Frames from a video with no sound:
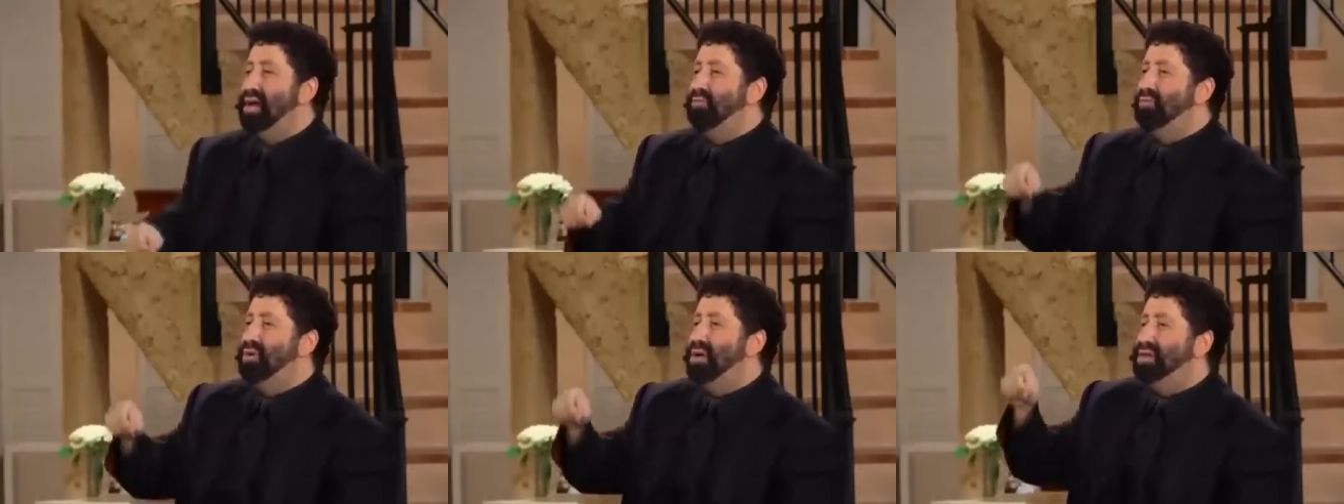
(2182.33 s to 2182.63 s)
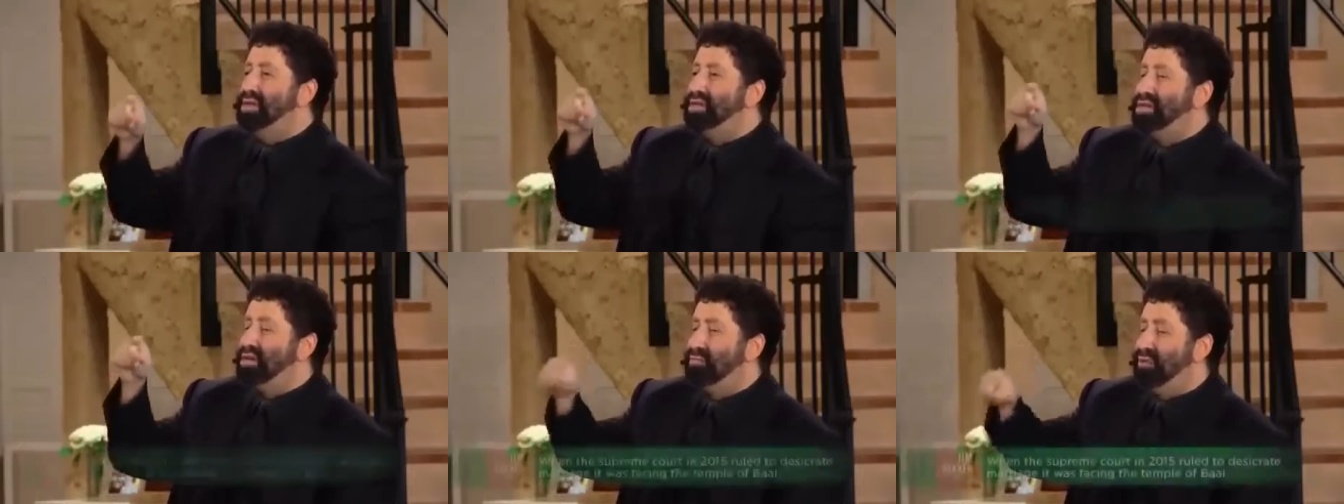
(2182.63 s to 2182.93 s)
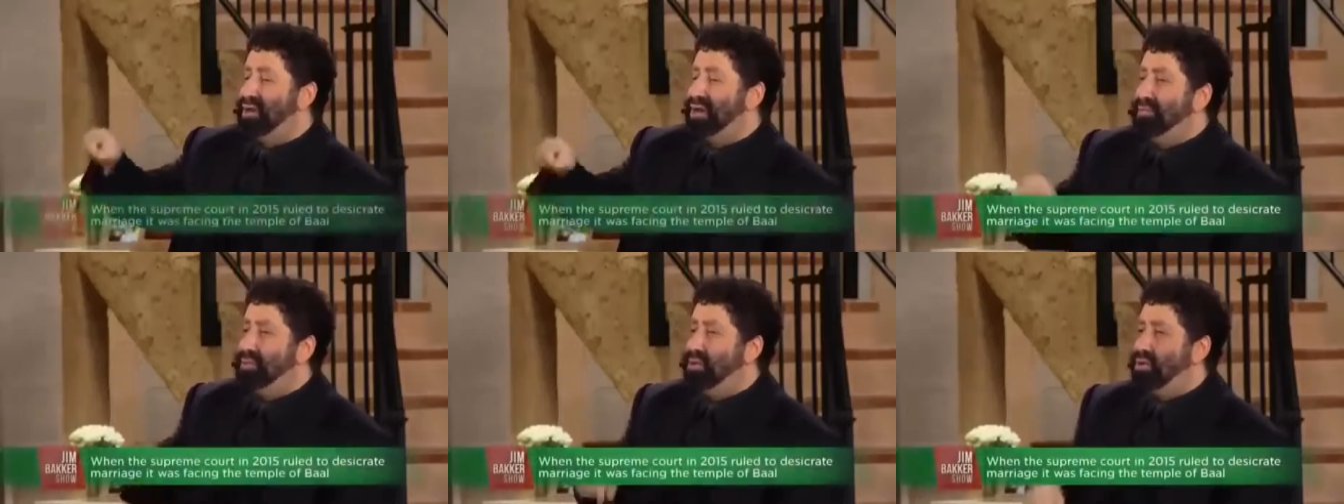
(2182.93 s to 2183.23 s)
When the
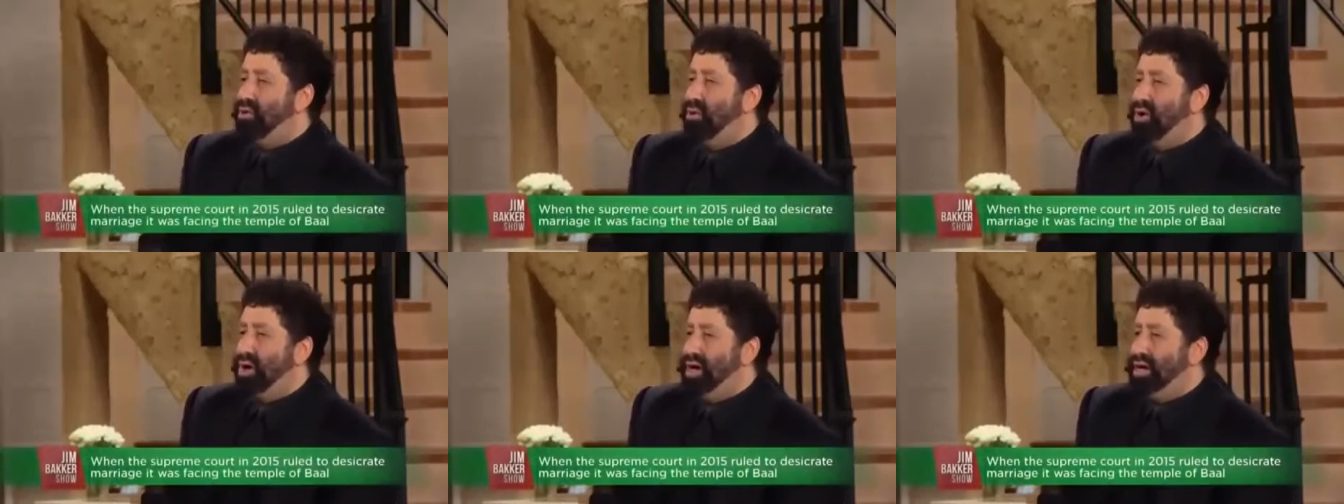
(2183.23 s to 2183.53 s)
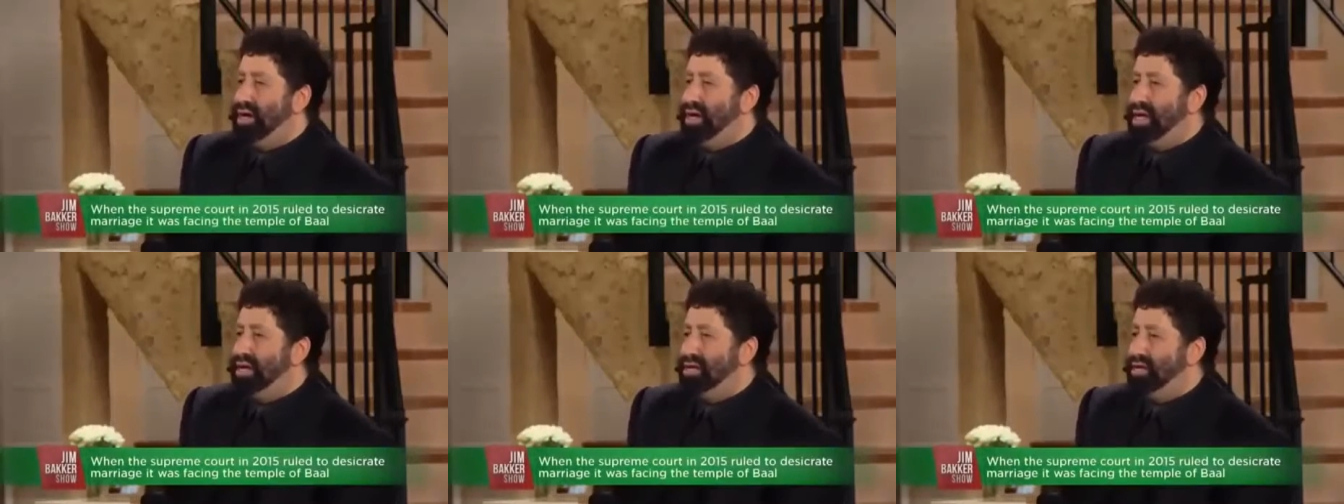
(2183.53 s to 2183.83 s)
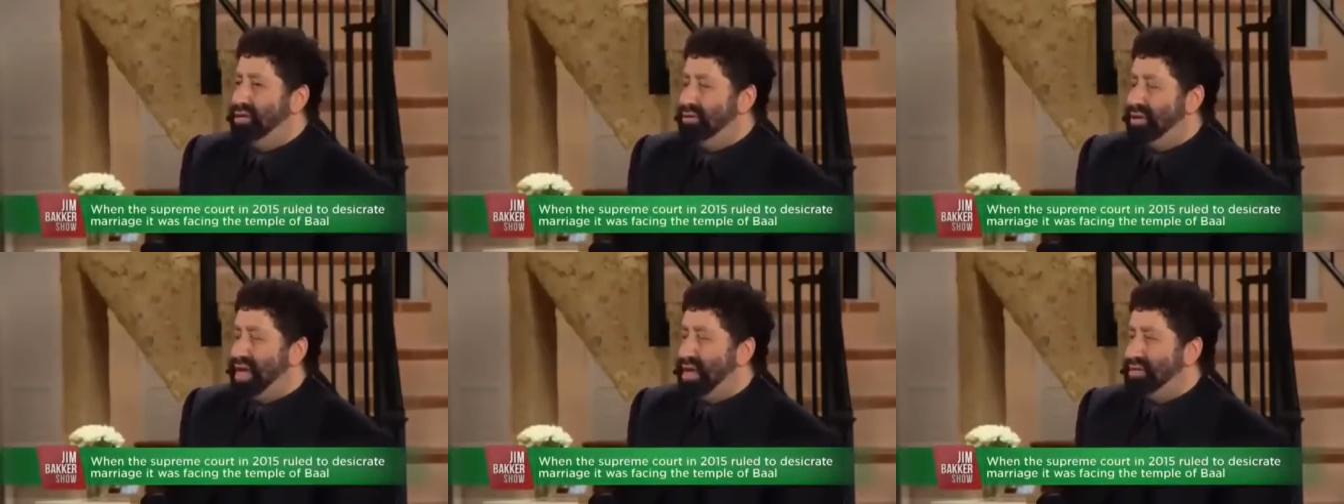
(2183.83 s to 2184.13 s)
Supreme Court in
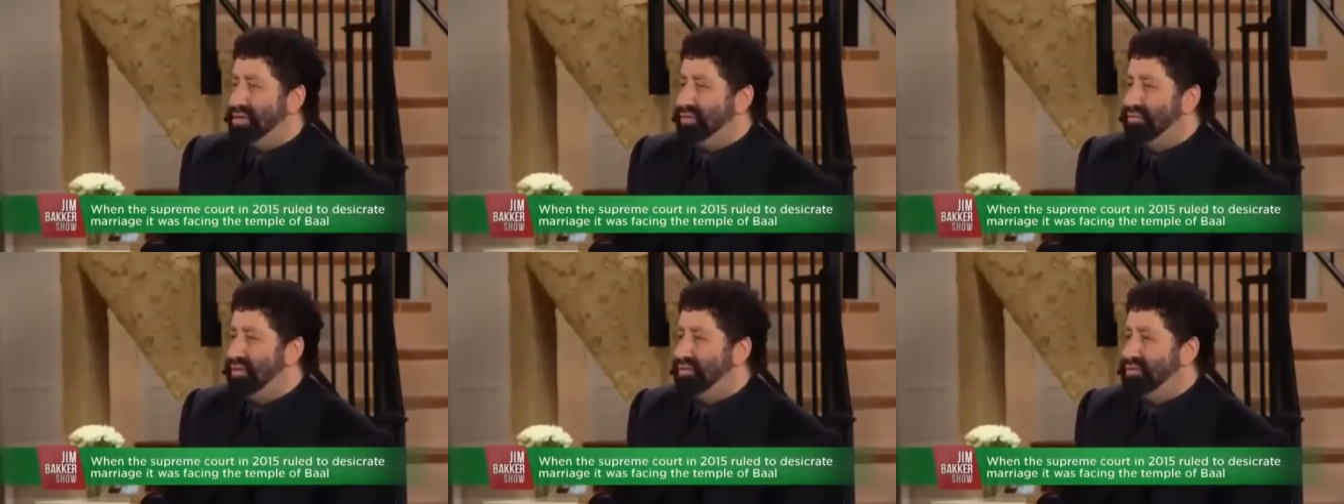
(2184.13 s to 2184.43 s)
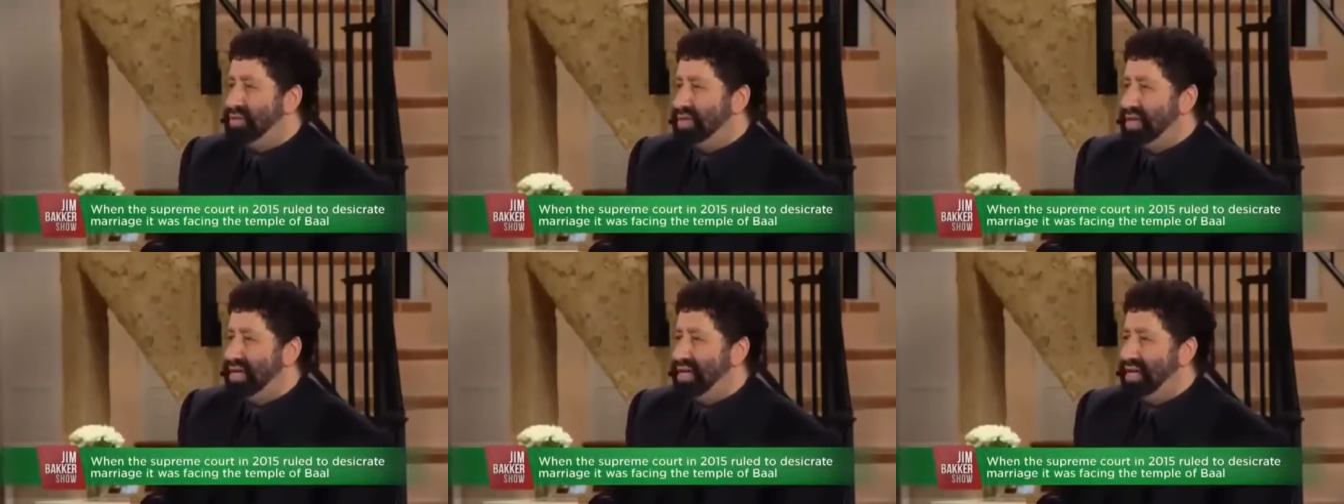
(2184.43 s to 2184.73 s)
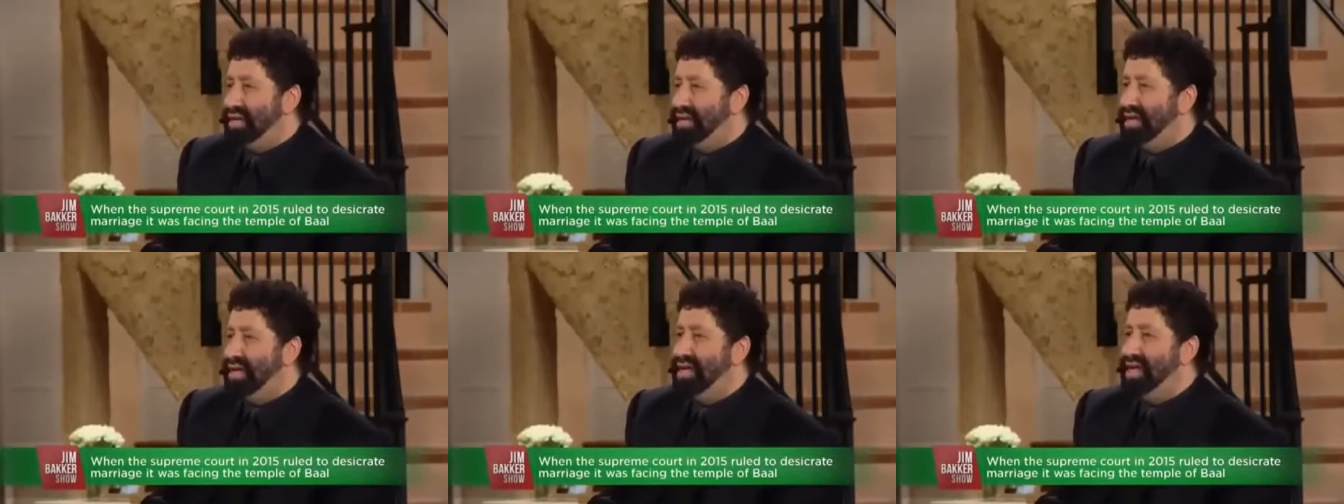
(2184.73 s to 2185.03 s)

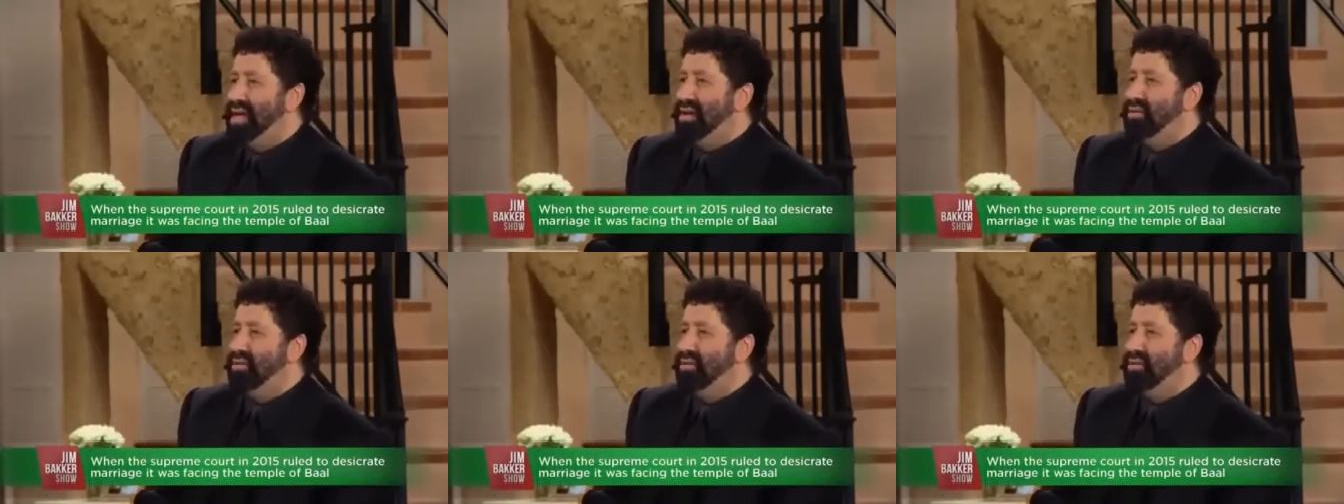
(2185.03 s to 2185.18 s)
2015,